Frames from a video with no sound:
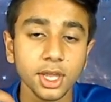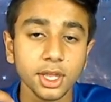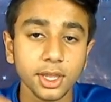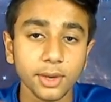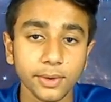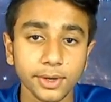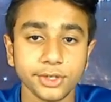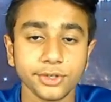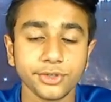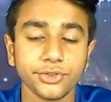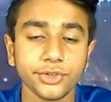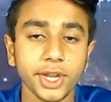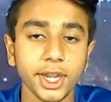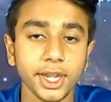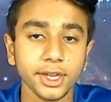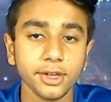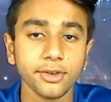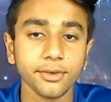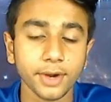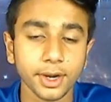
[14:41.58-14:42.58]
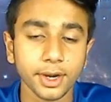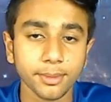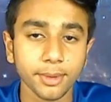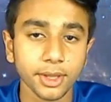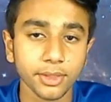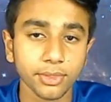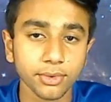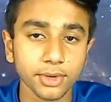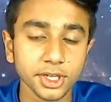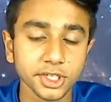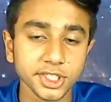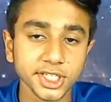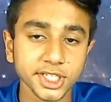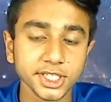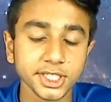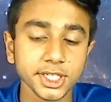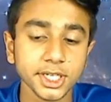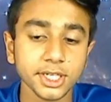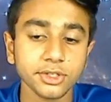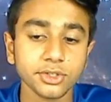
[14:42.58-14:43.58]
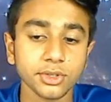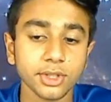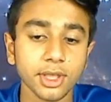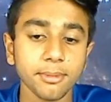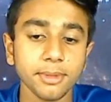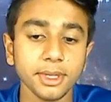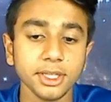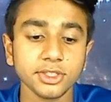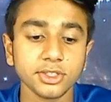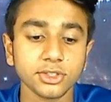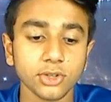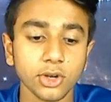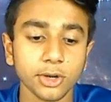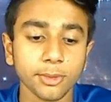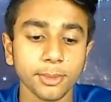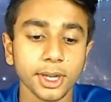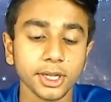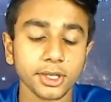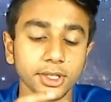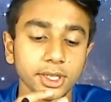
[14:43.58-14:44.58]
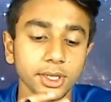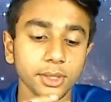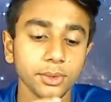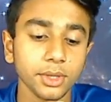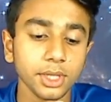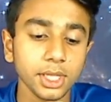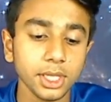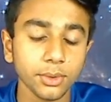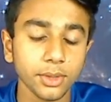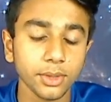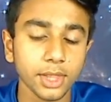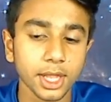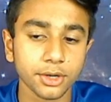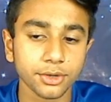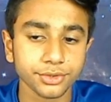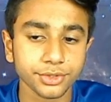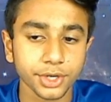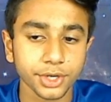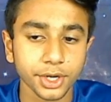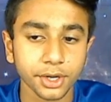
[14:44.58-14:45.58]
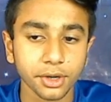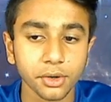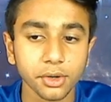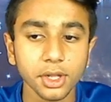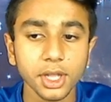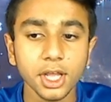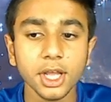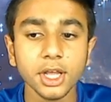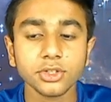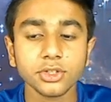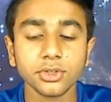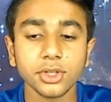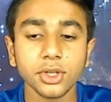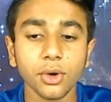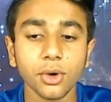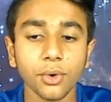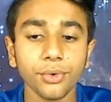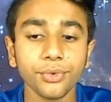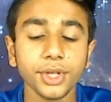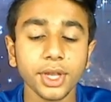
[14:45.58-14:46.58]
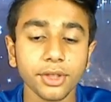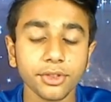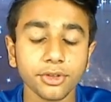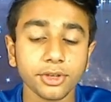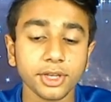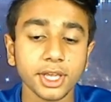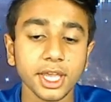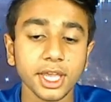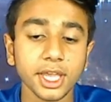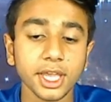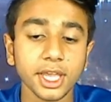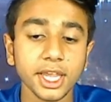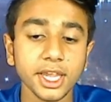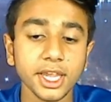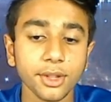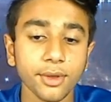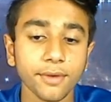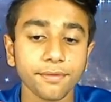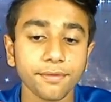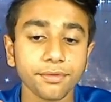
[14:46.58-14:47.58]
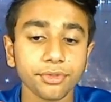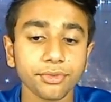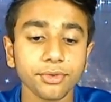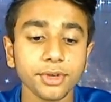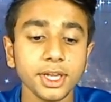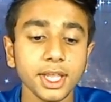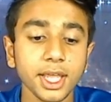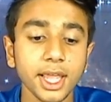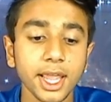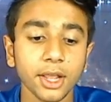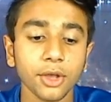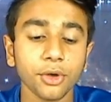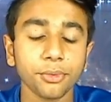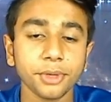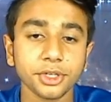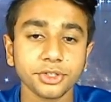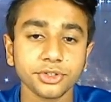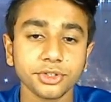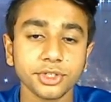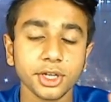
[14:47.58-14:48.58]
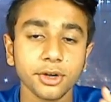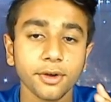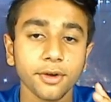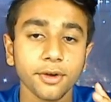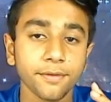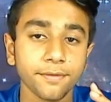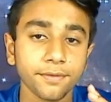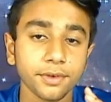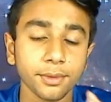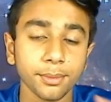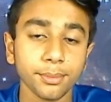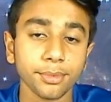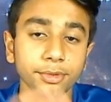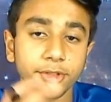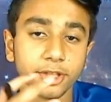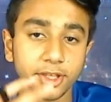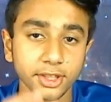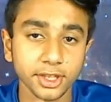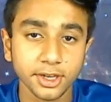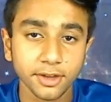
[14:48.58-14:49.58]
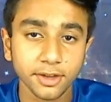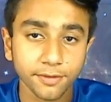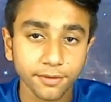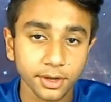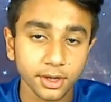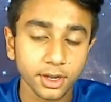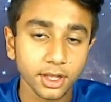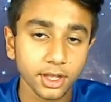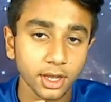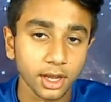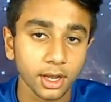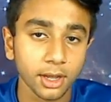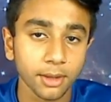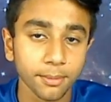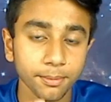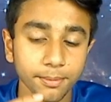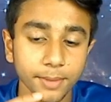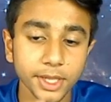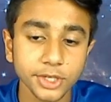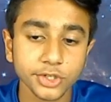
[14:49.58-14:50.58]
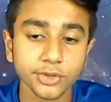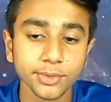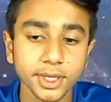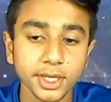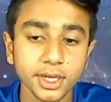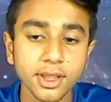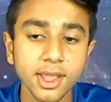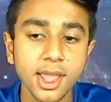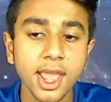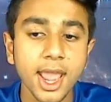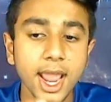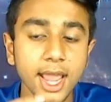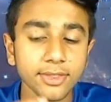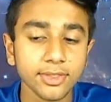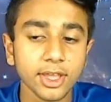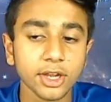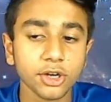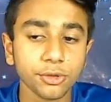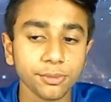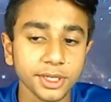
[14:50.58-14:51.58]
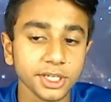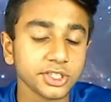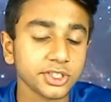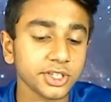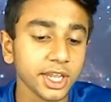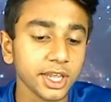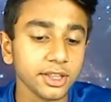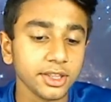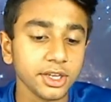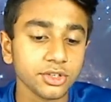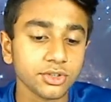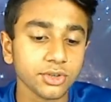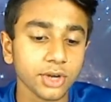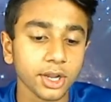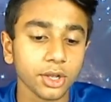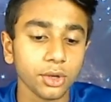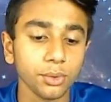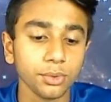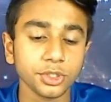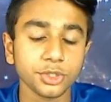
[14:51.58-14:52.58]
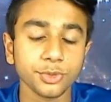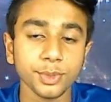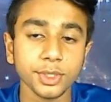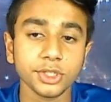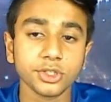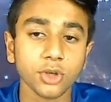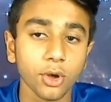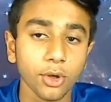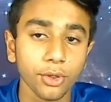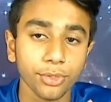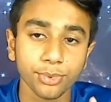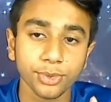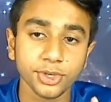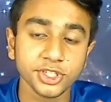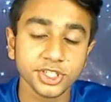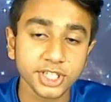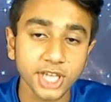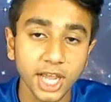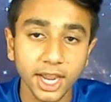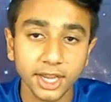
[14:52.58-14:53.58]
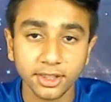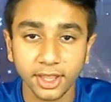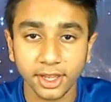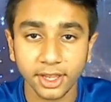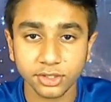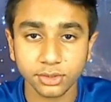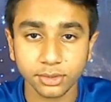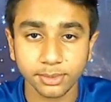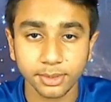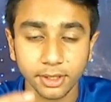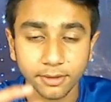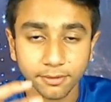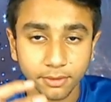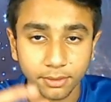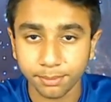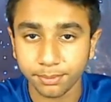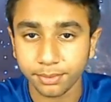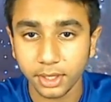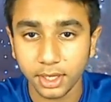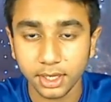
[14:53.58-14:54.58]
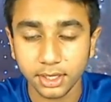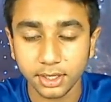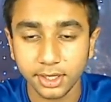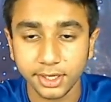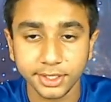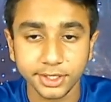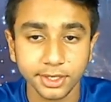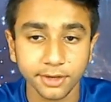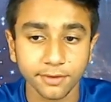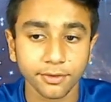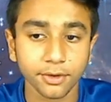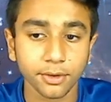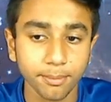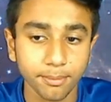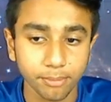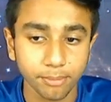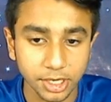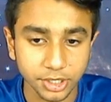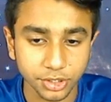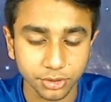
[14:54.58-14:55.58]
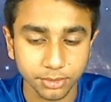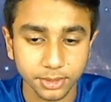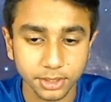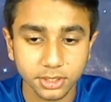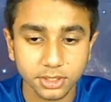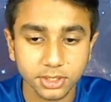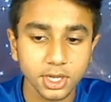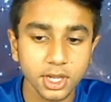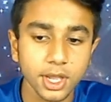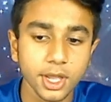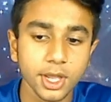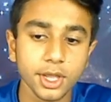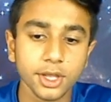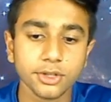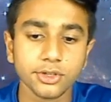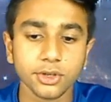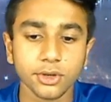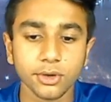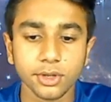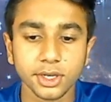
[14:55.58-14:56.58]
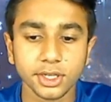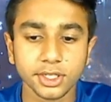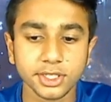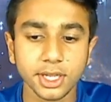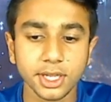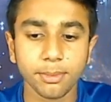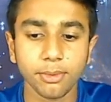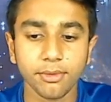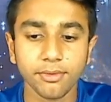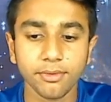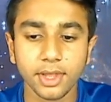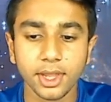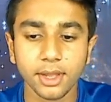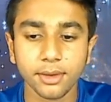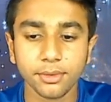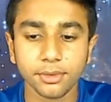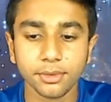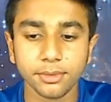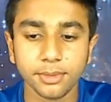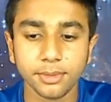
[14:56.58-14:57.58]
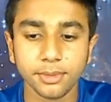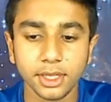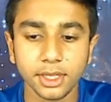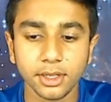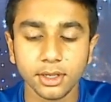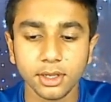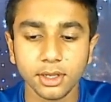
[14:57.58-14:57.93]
180 divided by 3 is 60. So that means it's automatically an equilateral triangle. So the only other case is that you have three angle measures that are of completely different measurement, and that'll be a scalene triangle, which means all three side lengths will be of completely different measurements. So an example of that would be,